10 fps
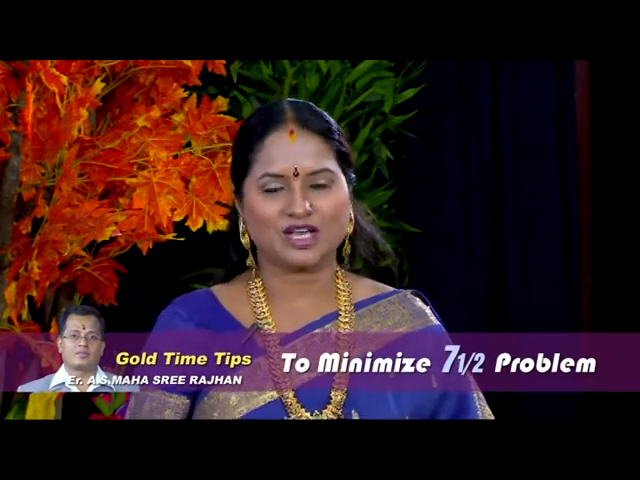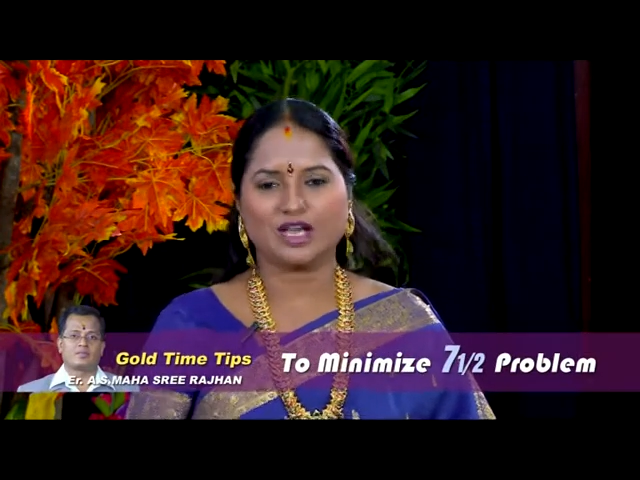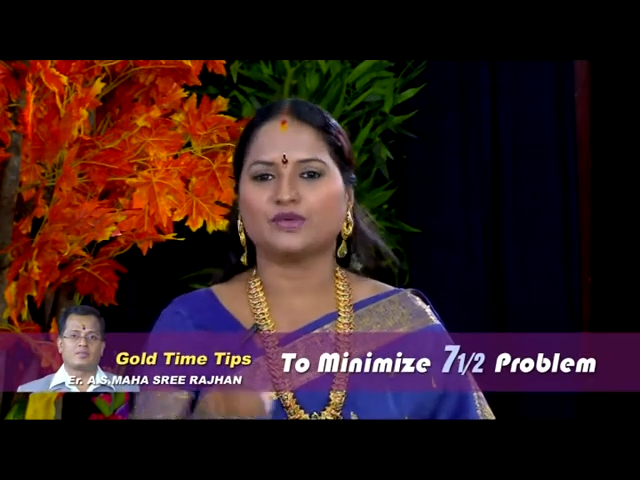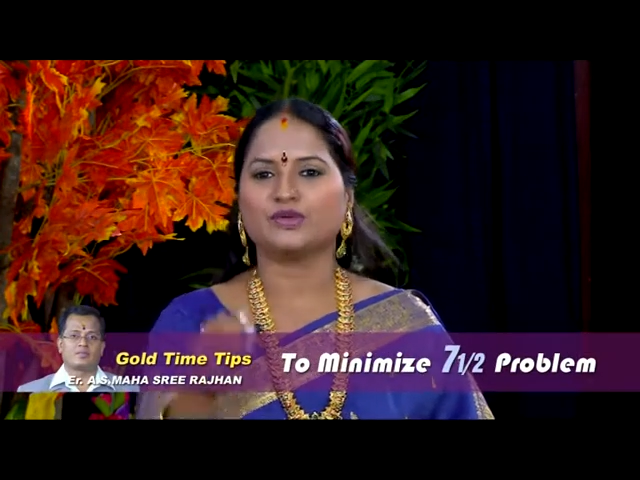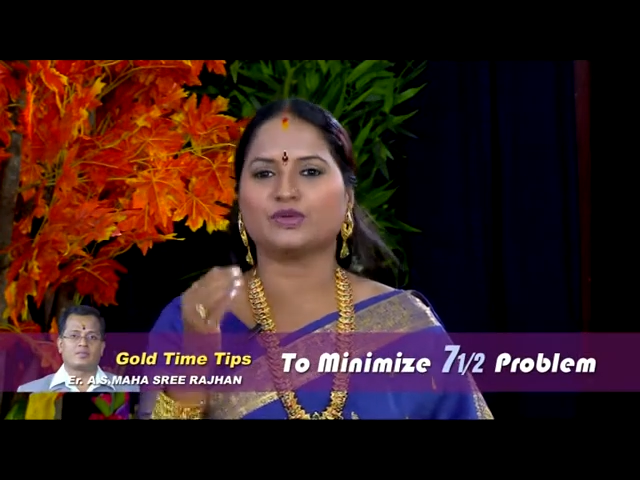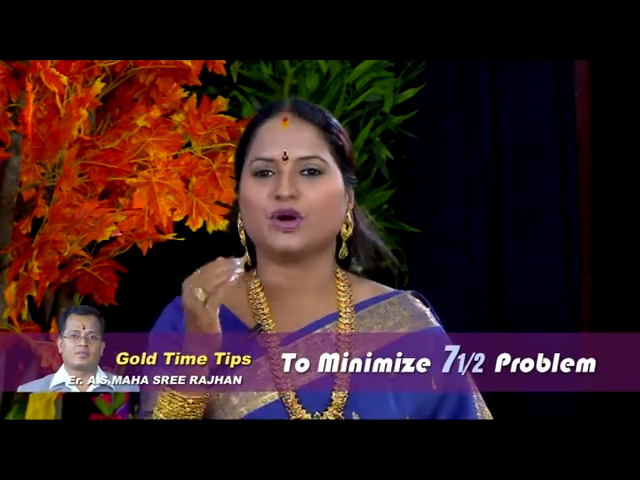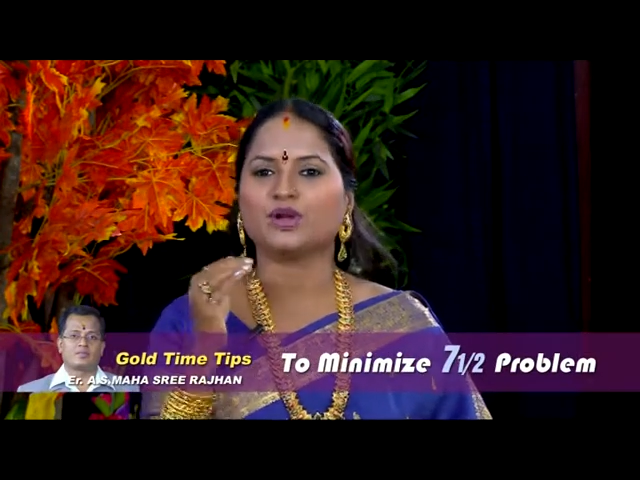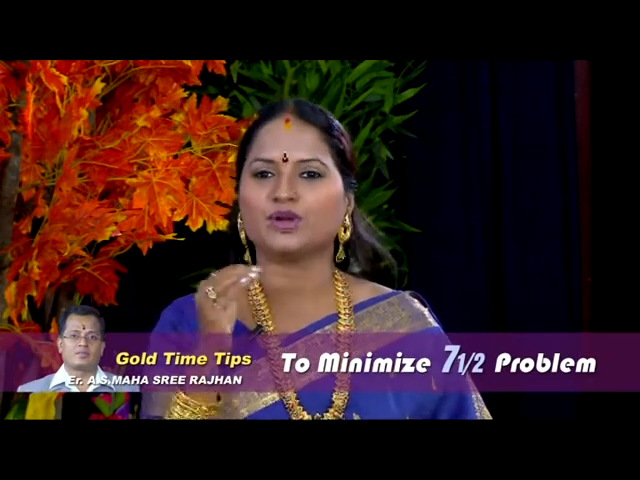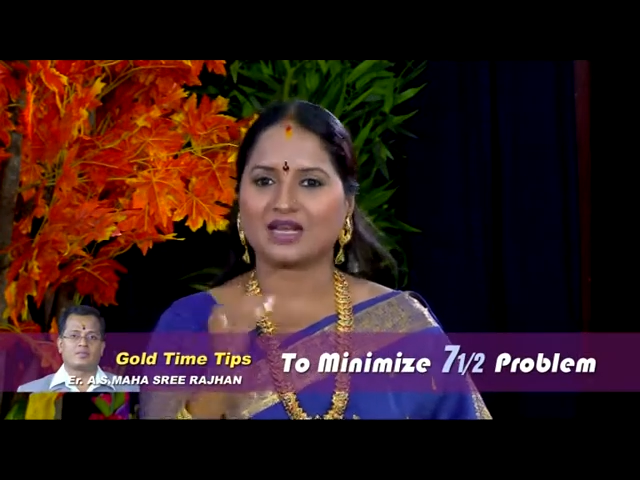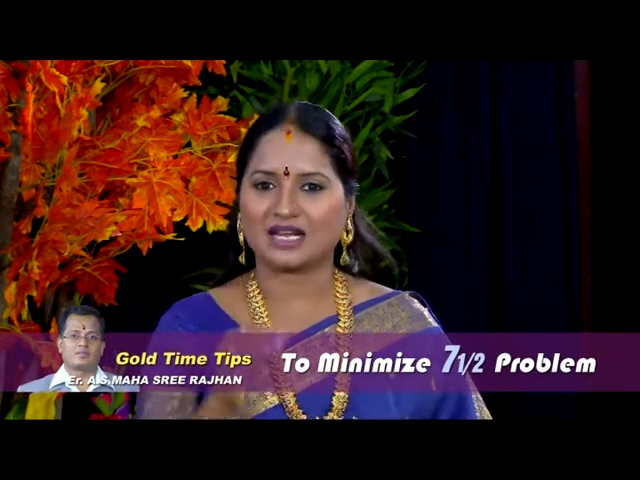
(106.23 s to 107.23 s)
If you want
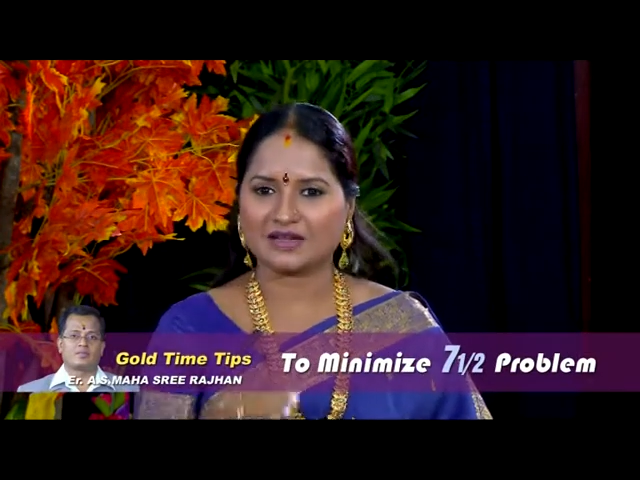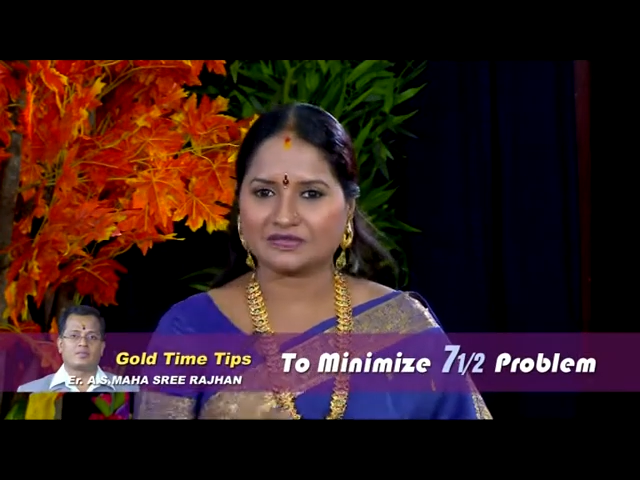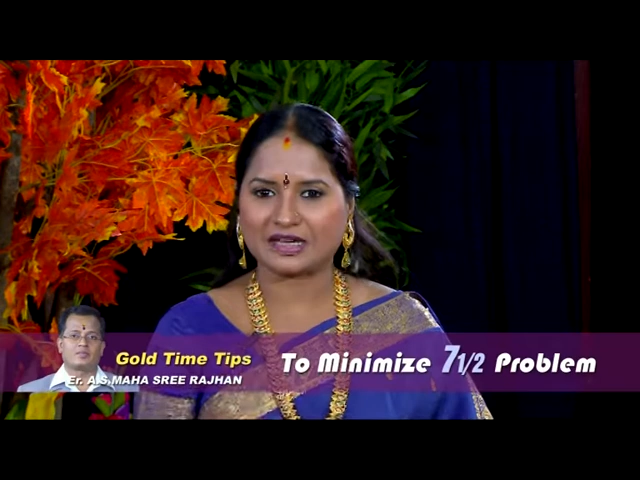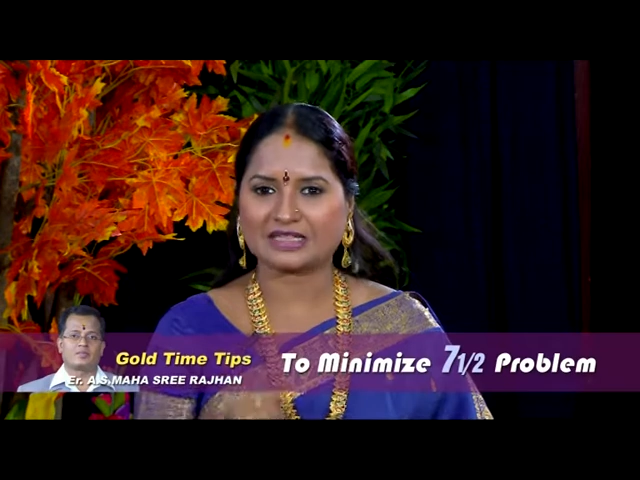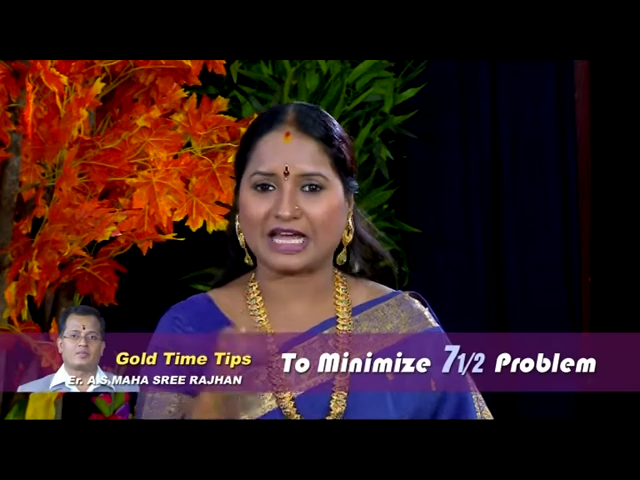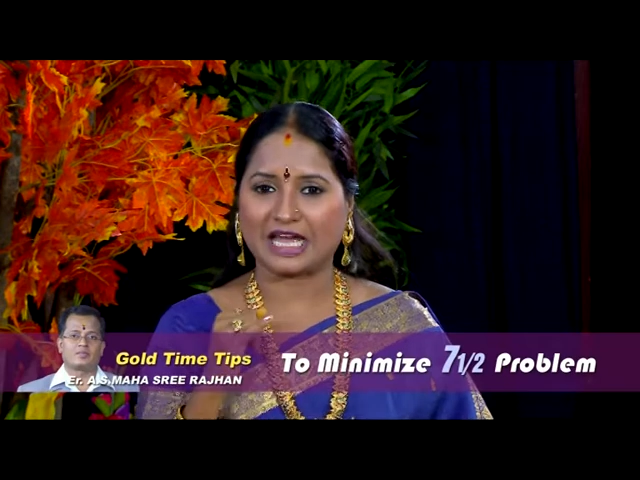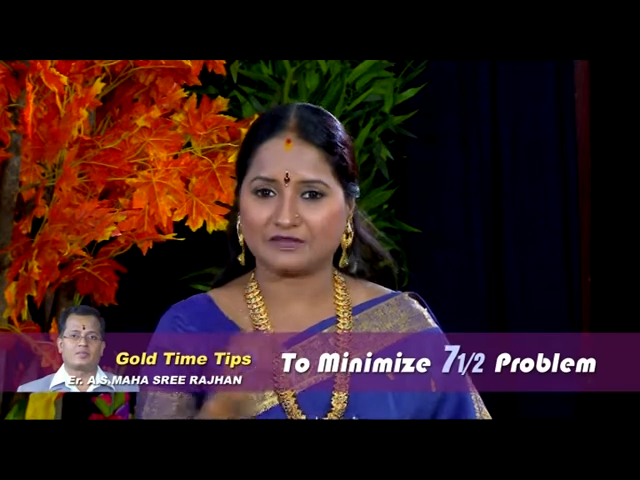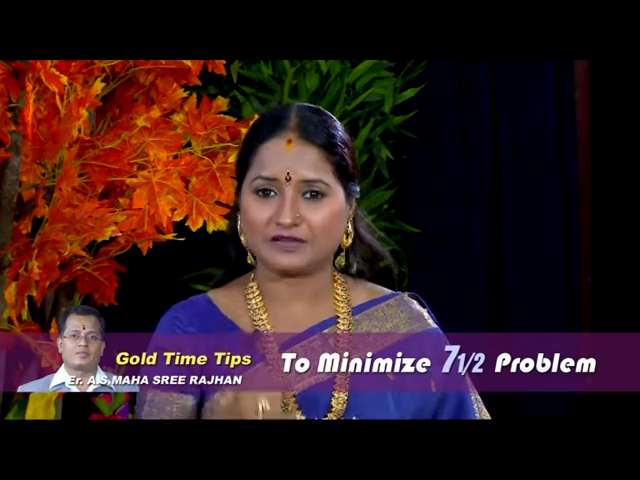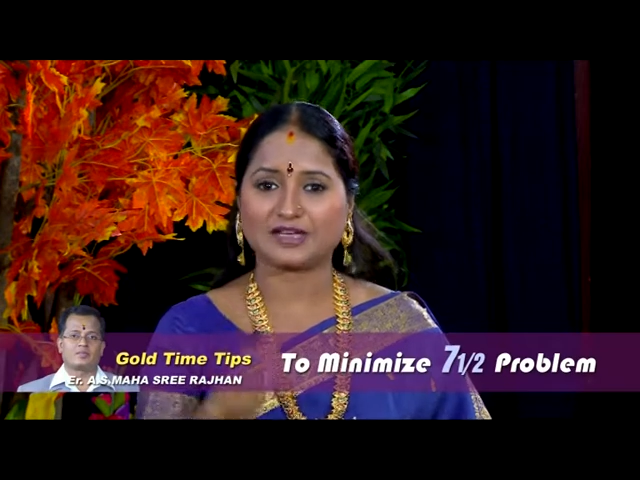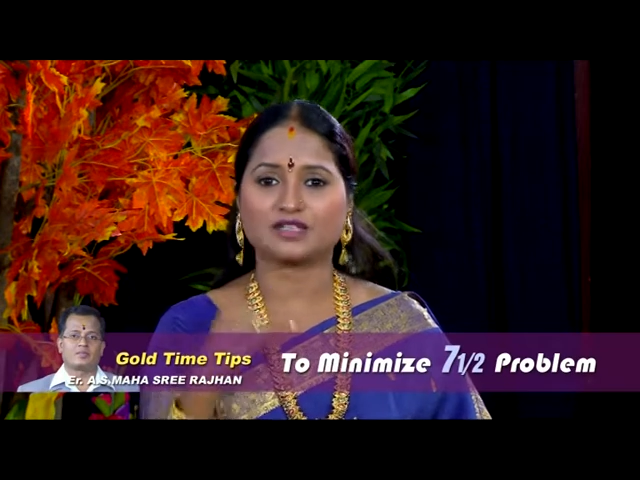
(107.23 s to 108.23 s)
to nullify the
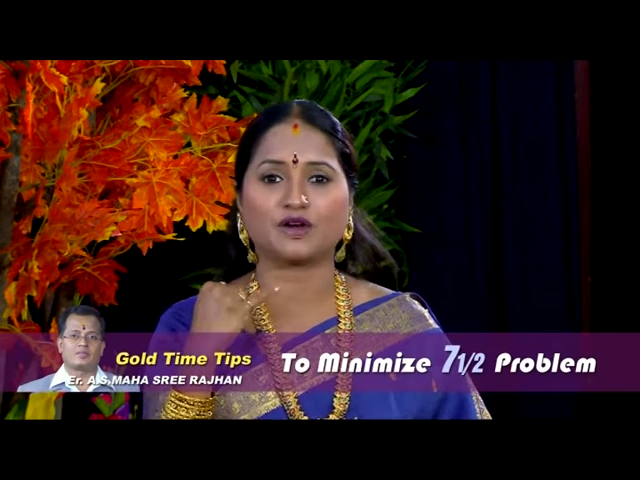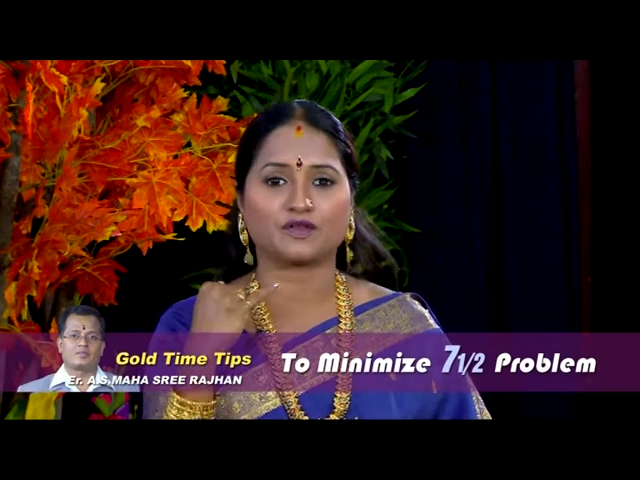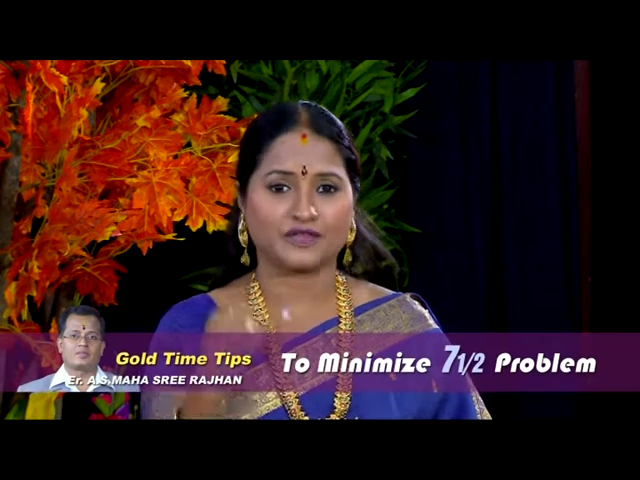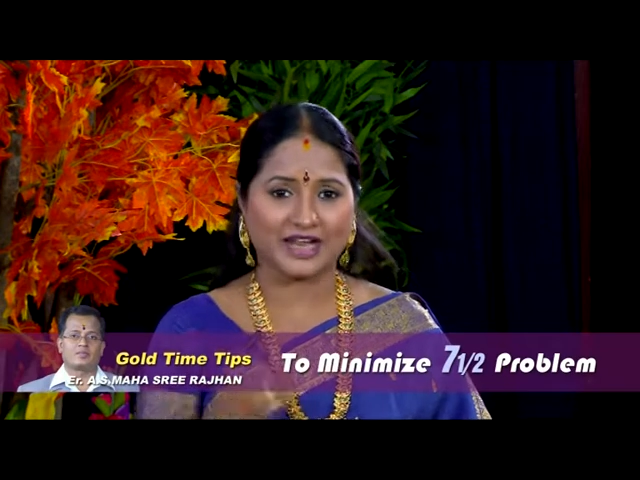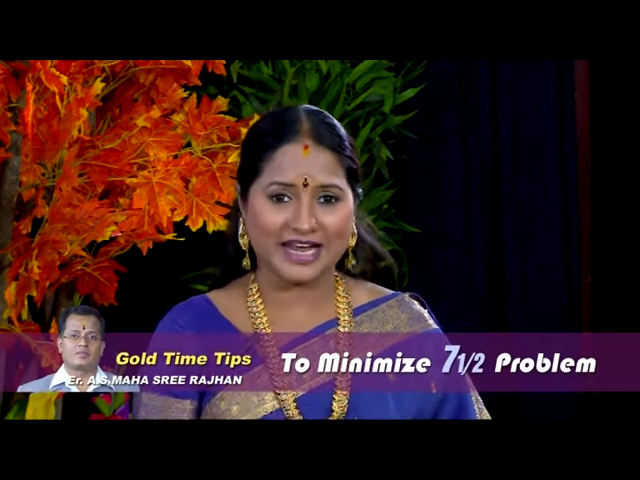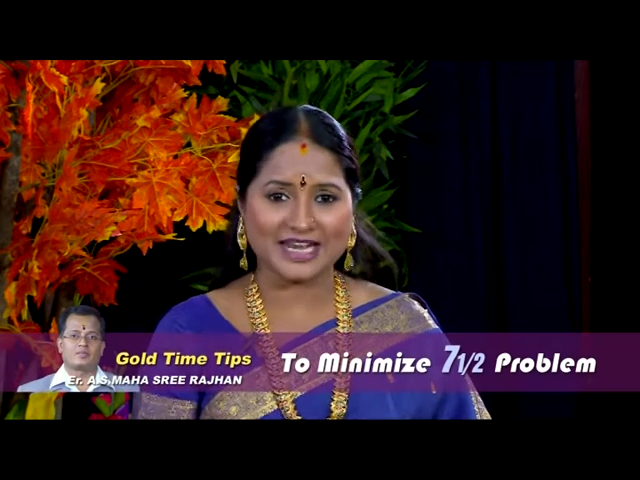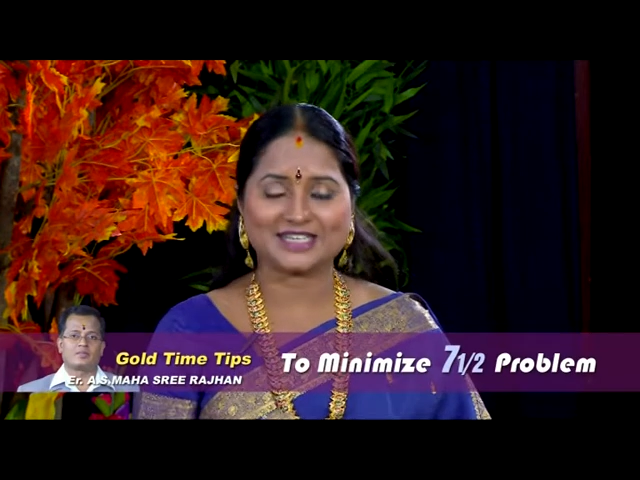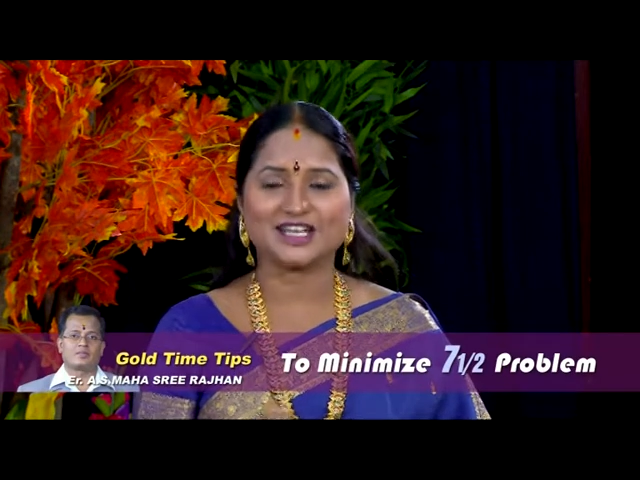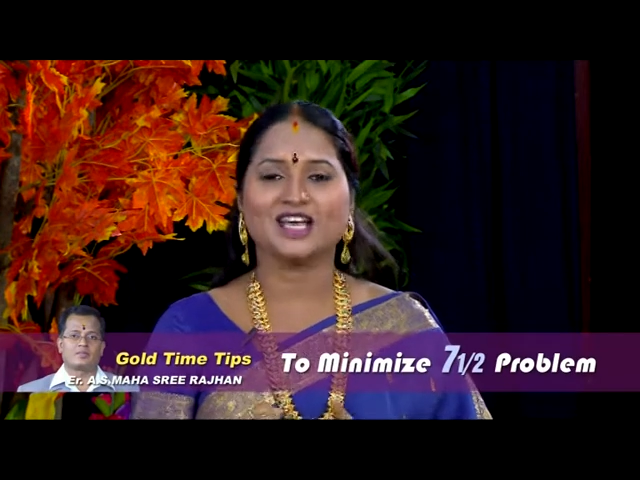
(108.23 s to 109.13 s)
effect of 8,